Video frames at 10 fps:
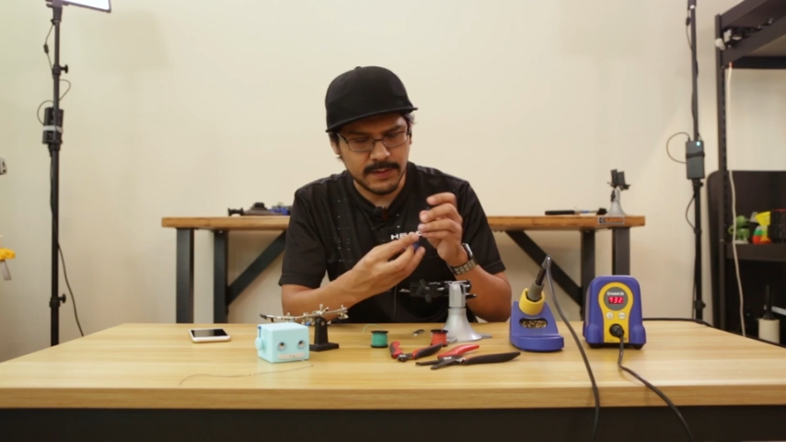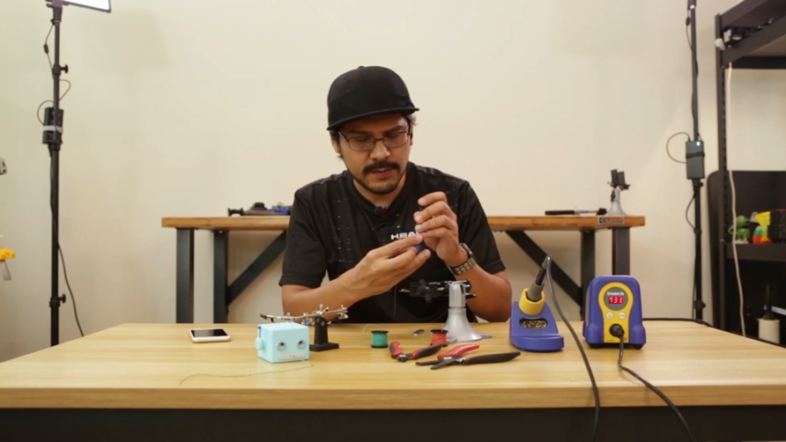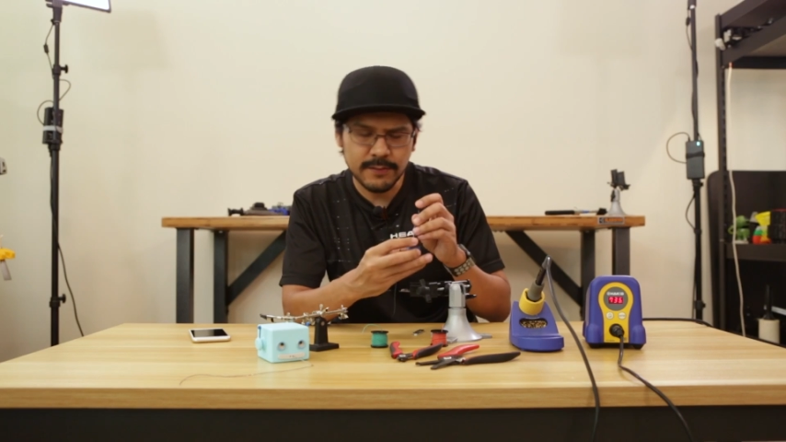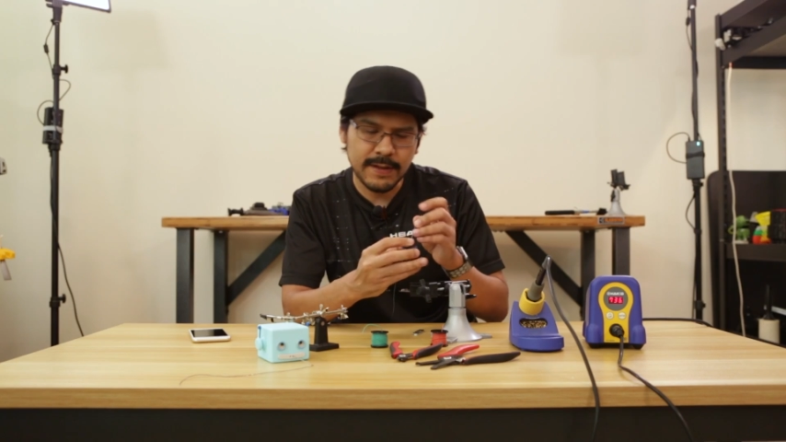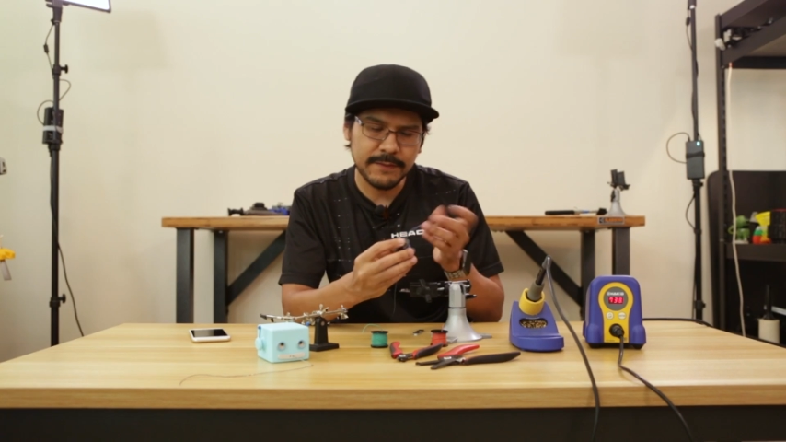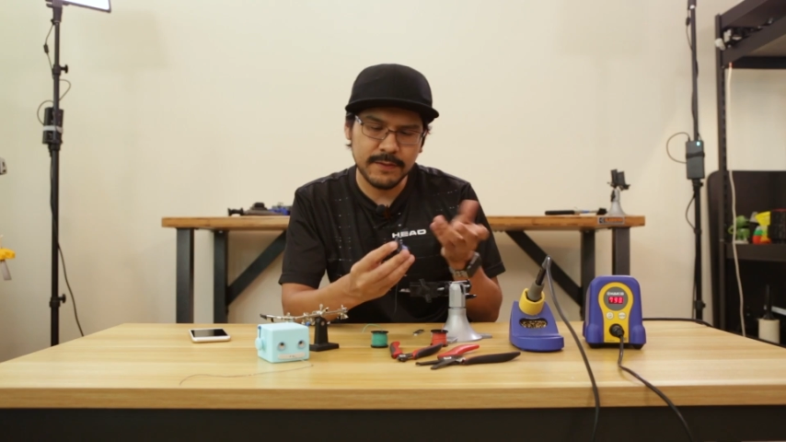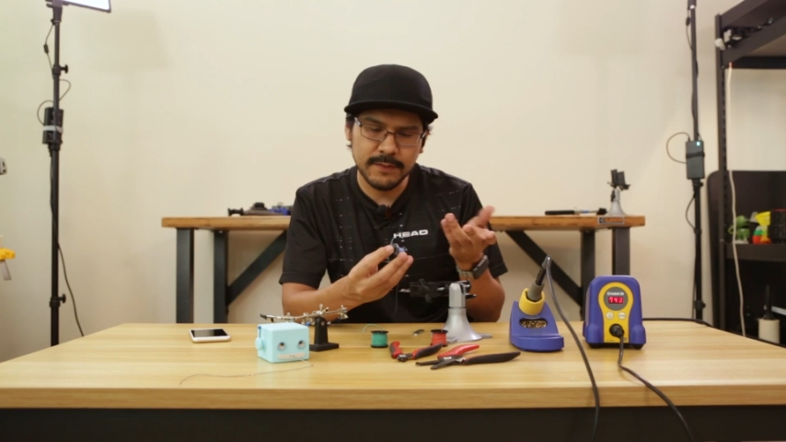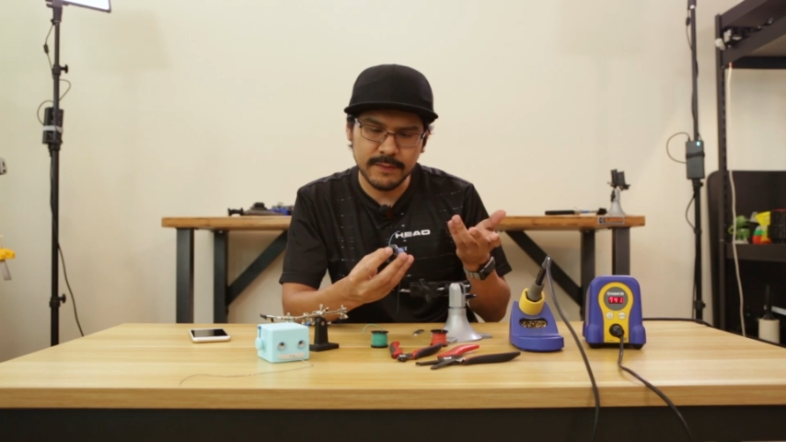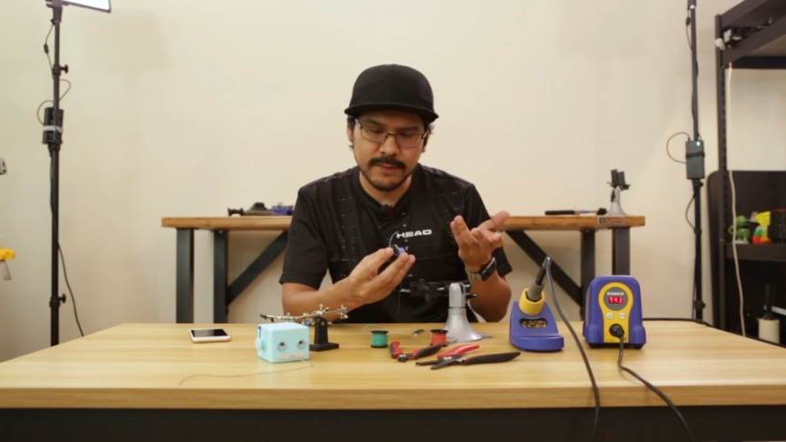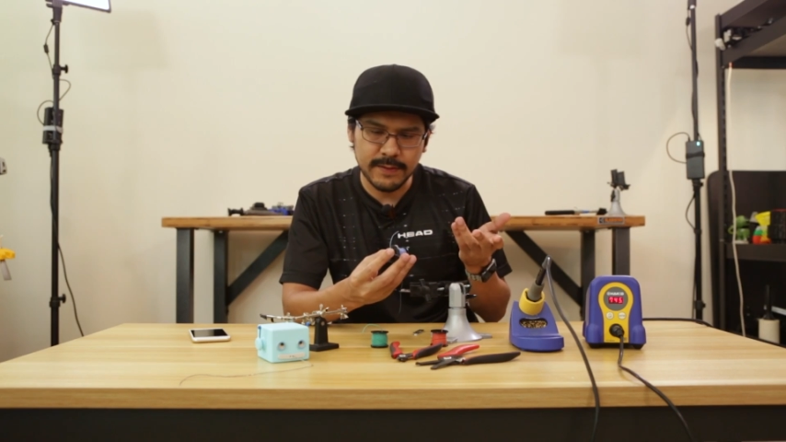but you don't have to
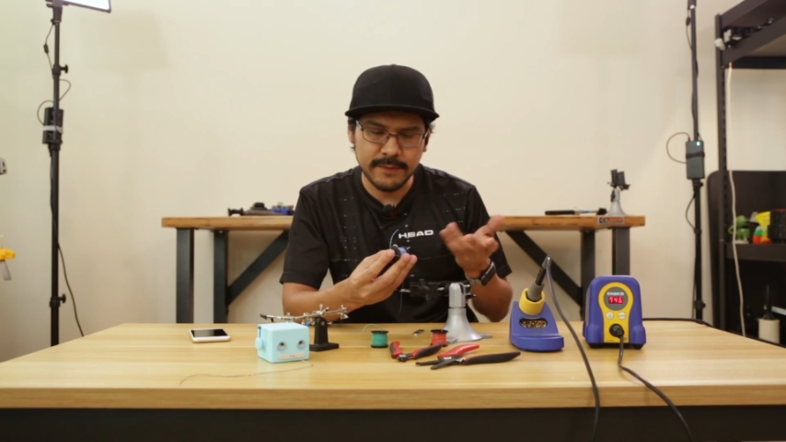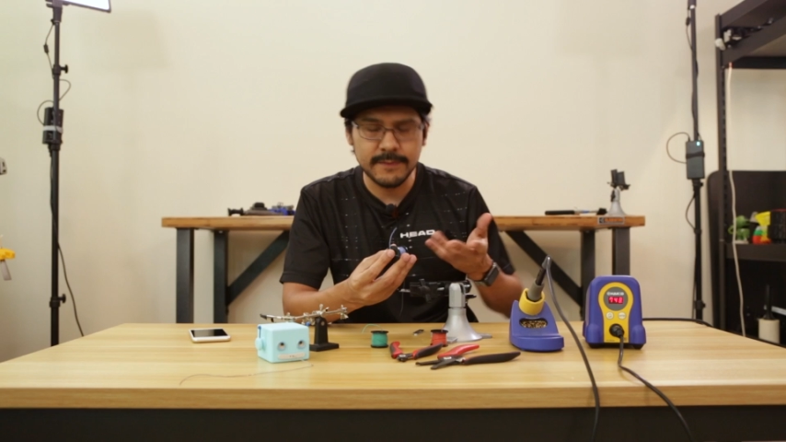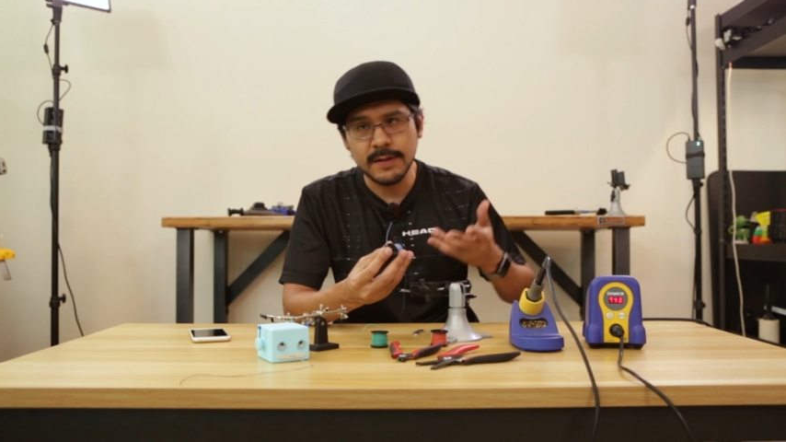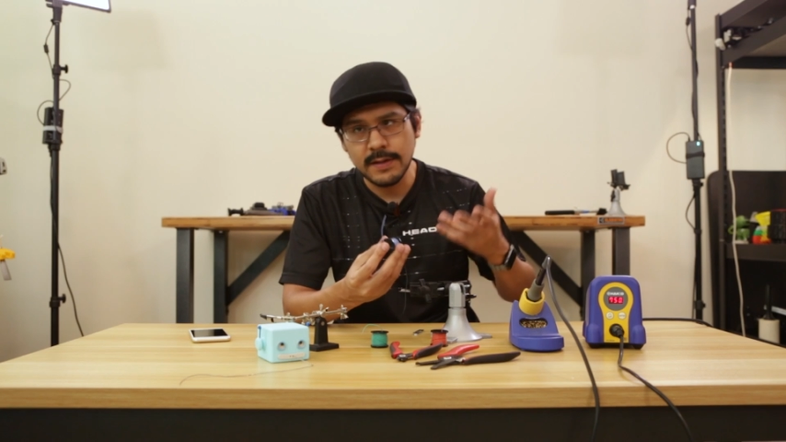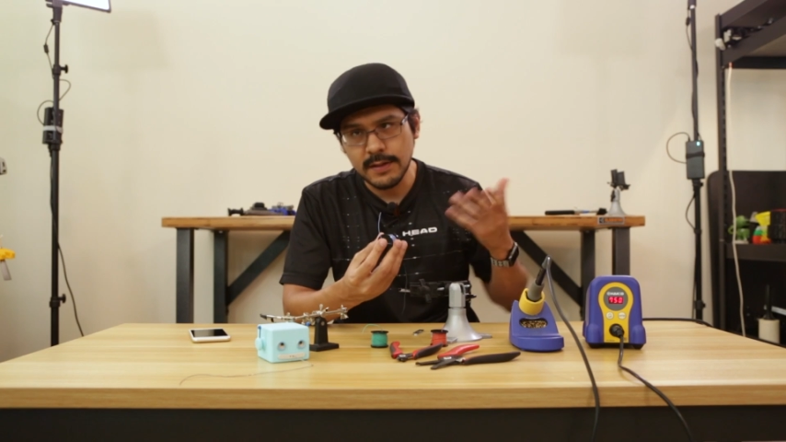use this stuff.